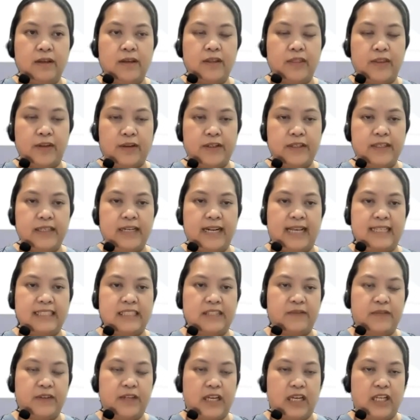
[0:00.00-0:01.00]
third
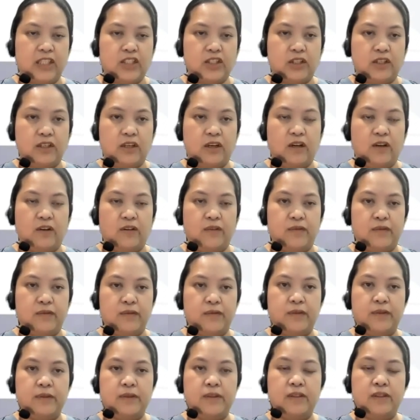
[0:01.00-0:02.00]
classification of
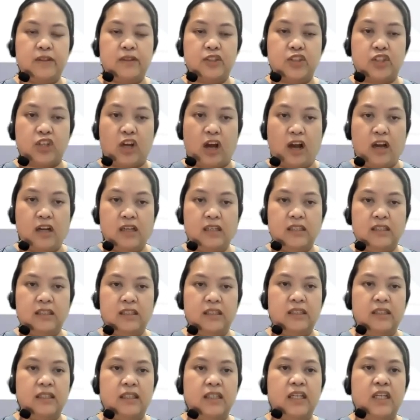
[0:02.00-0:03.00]
shock,
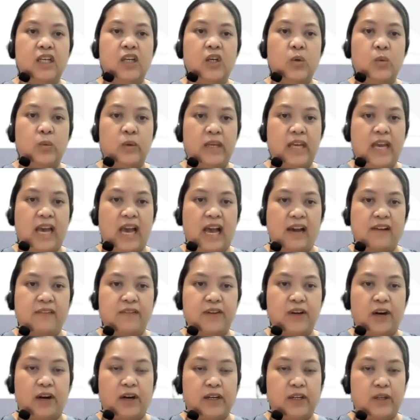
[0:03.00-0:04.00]
we have
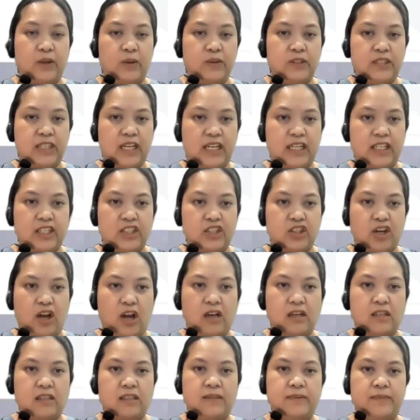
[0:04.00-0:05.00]
cardiogenic
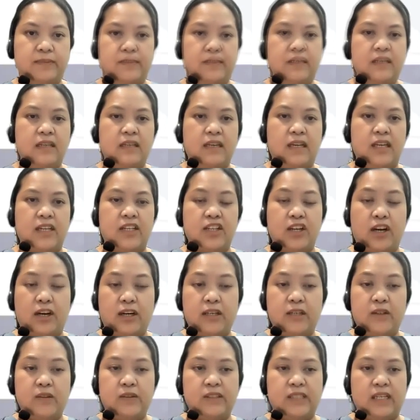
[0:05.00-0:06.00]
shock. In
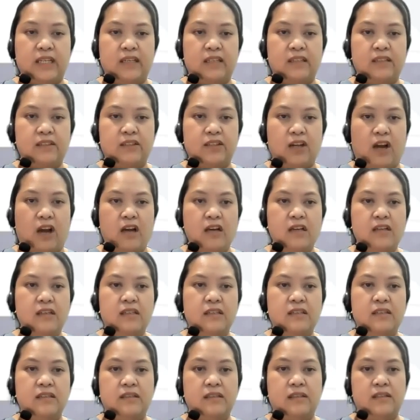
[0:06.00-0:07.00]
cardiogenic shock,
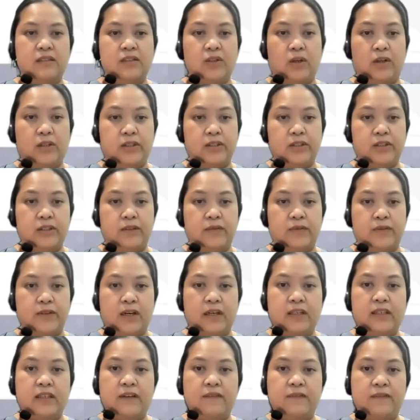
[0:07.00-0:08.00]
disorder of
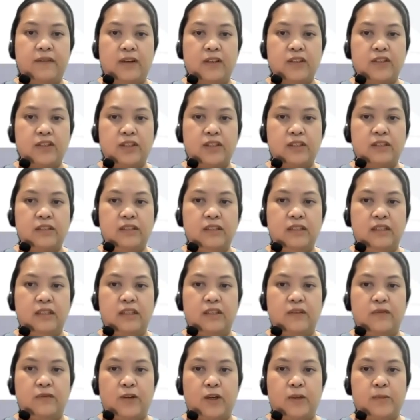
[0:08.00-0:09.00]
cardiac function in
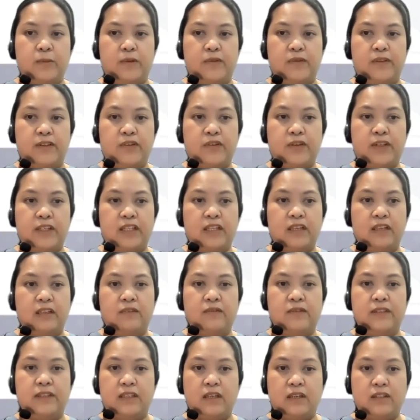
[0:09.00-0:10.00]
the form of a critical
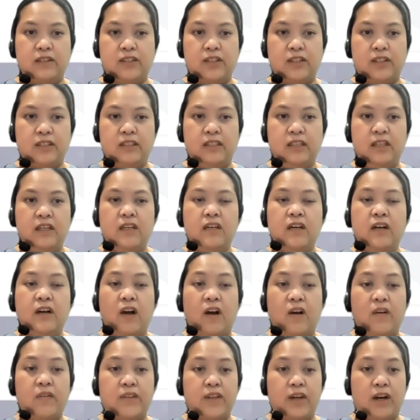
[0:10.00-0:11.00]
reduction
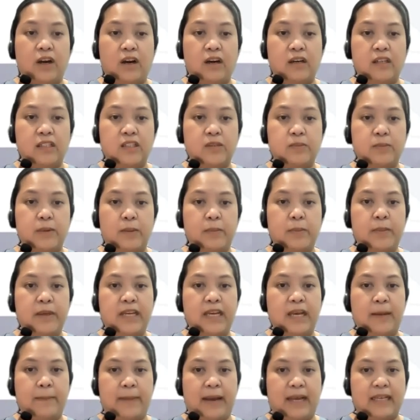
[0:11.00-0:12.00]
of the heart's pumping
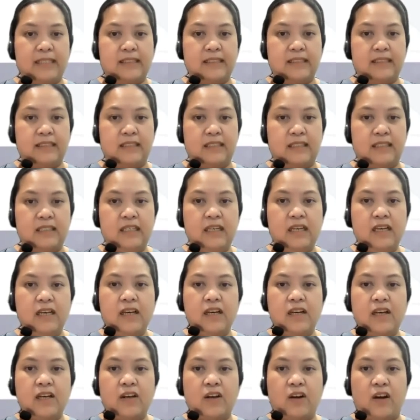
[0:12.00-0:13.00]
capacity
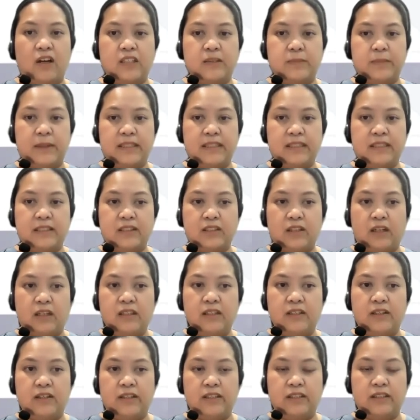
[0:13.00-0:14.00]
caused by
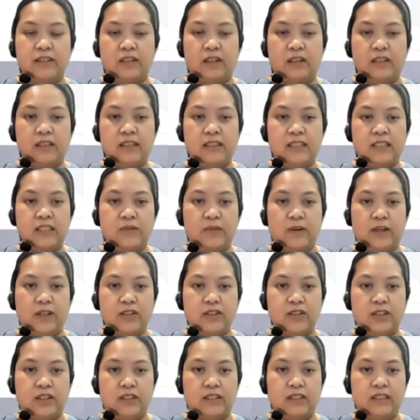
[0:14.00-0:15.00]
systolic or diastolic
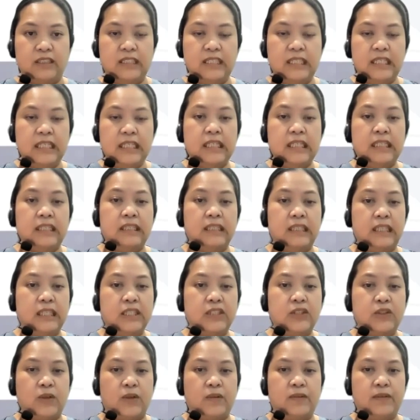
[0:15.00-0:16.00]
dysfunction
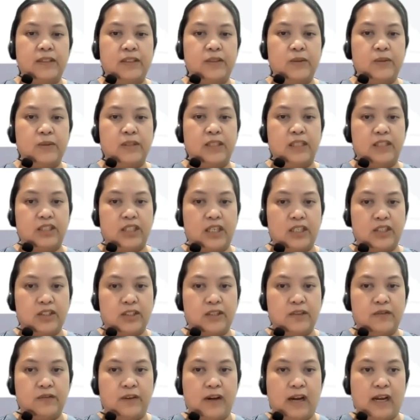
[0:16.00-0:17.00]
leads to a reduced
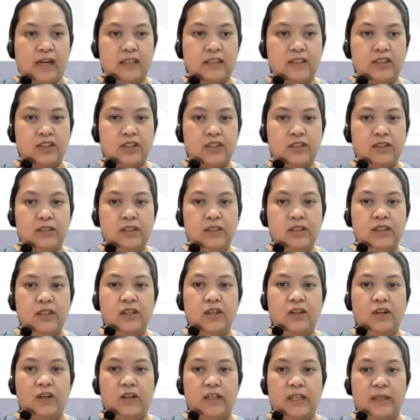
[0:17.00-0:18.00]
ejection fraction
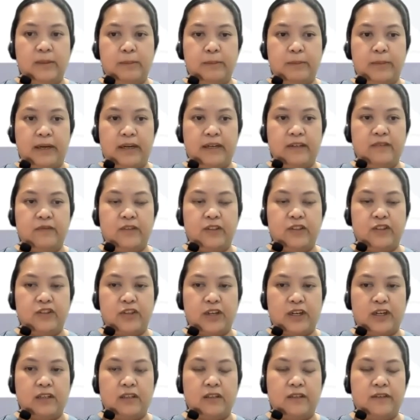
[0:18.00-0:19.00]
or impaired
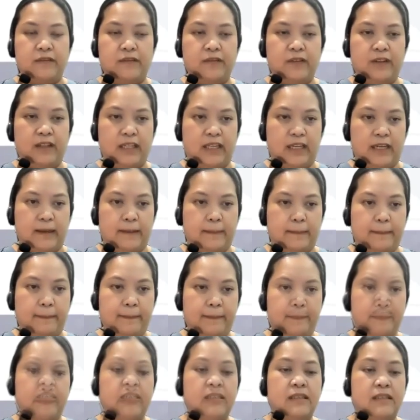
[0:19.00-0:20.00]
ventricular filling.
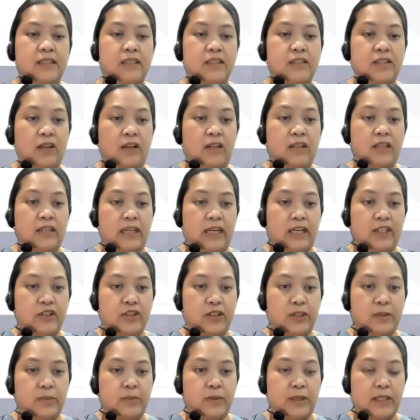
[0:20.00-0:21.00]
Systolic
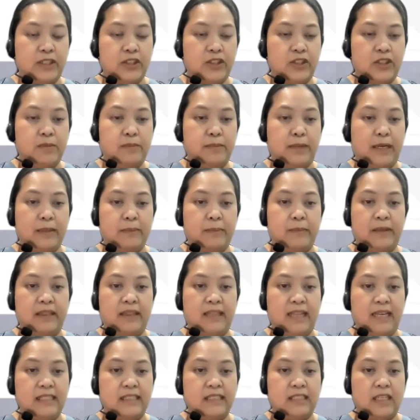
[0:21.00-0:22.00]
atrial pressure might be
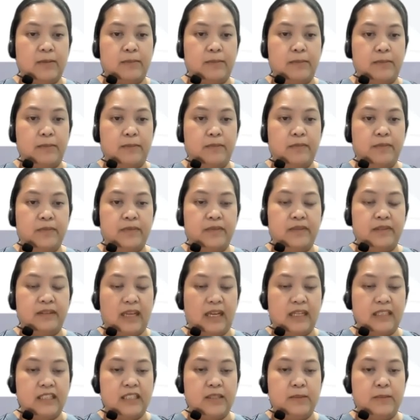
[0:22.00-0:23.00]
less than
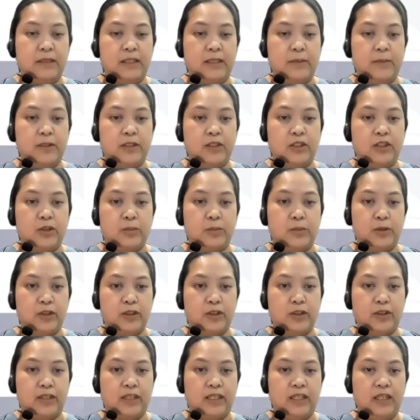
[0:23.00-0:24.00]
90 mm
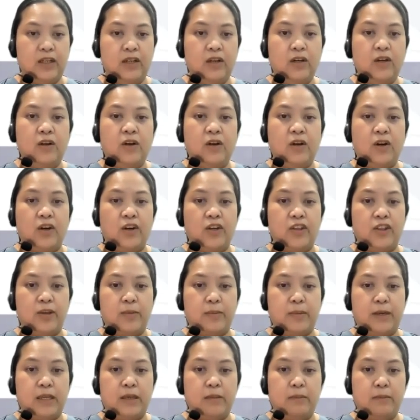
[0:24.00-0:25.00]
mercury or the
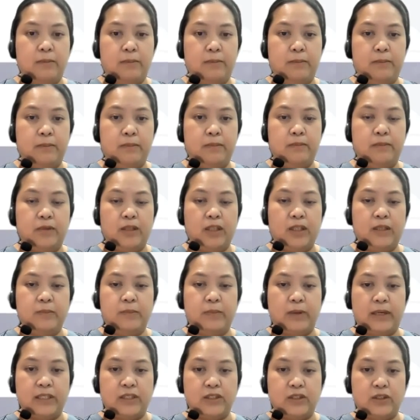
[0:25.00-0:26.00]
mean blood
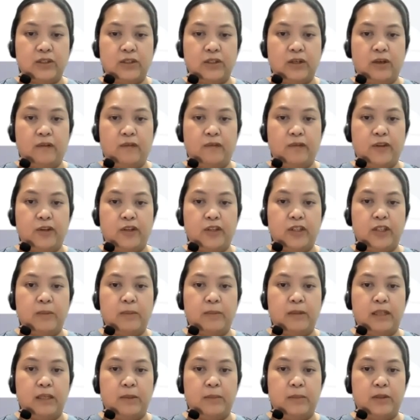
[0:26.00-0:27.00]
pressure of 30
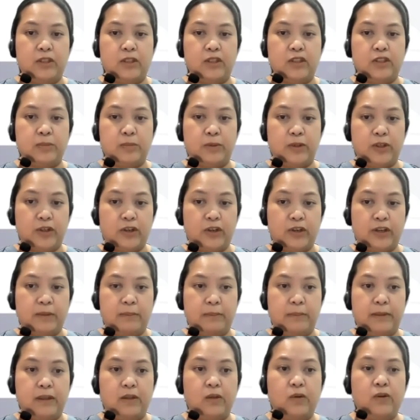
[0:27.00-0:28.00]
mm mercury
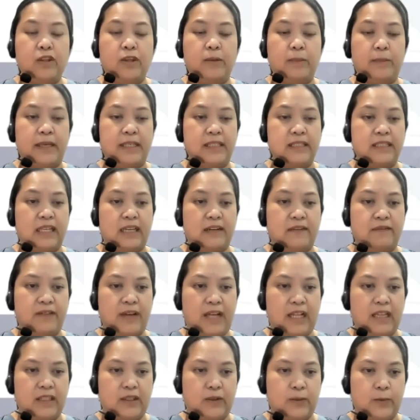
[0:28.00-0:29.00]
below the baseline
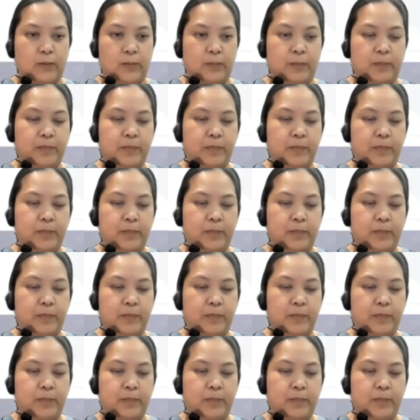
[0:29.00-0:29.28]
value.